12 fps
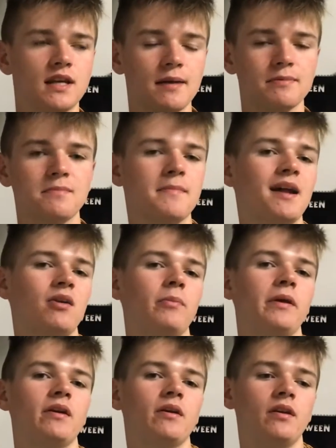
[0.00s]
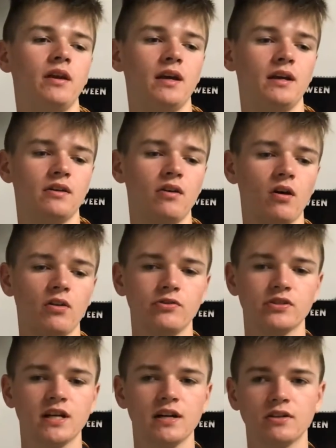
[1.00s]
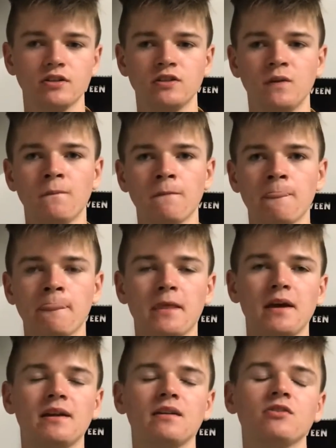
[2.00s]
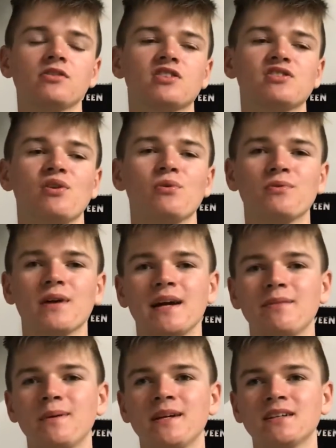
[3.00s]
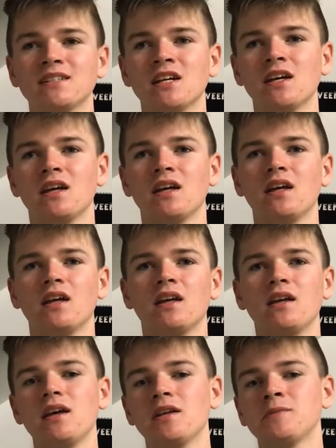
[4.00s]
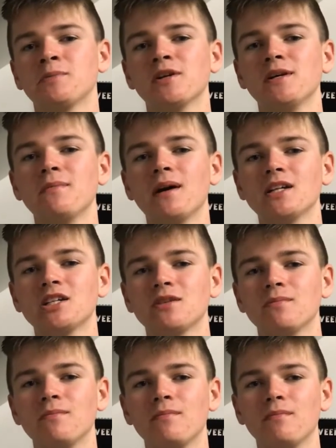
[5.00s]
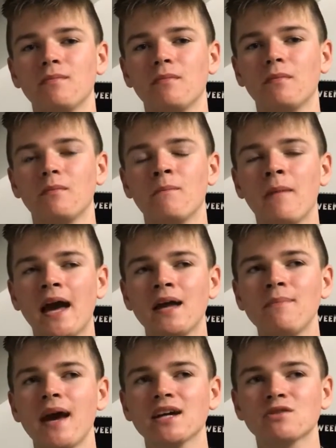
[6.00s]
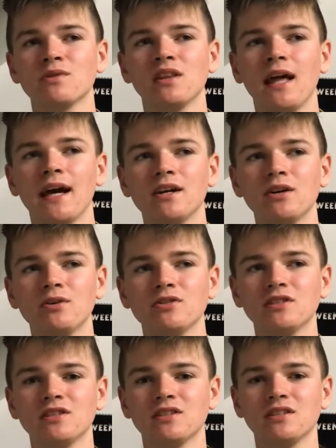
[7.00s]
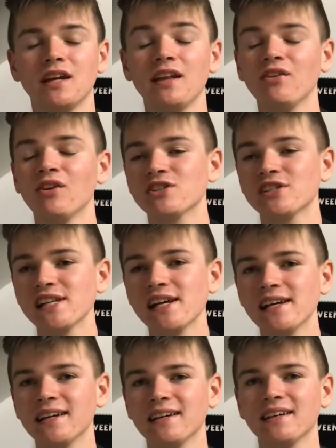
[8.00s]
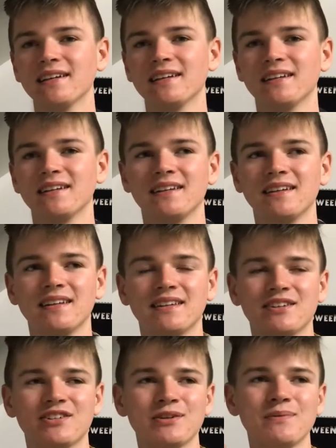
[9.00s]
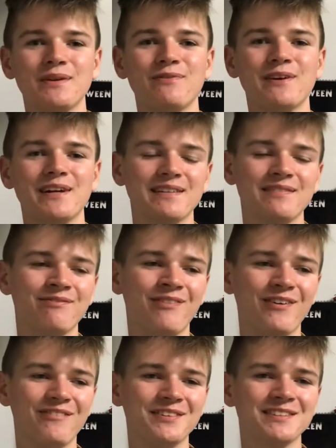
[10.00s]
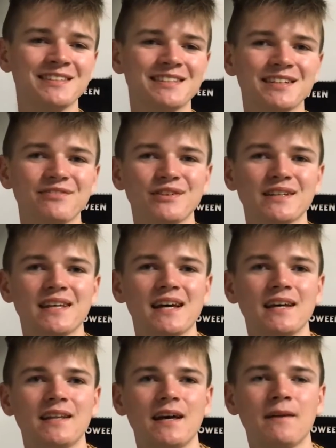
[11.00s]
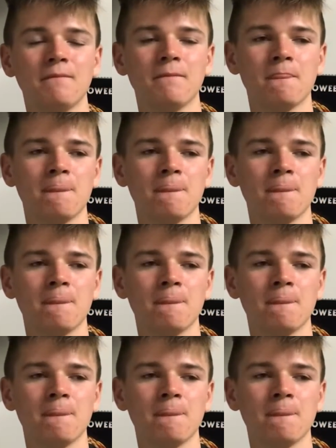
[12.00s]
Captain Metalbeard and all those characters. And it looks so great, because it's pretty much Mad Max with Legos, it looks like. And there's so many funny moments and stuff like that. And then,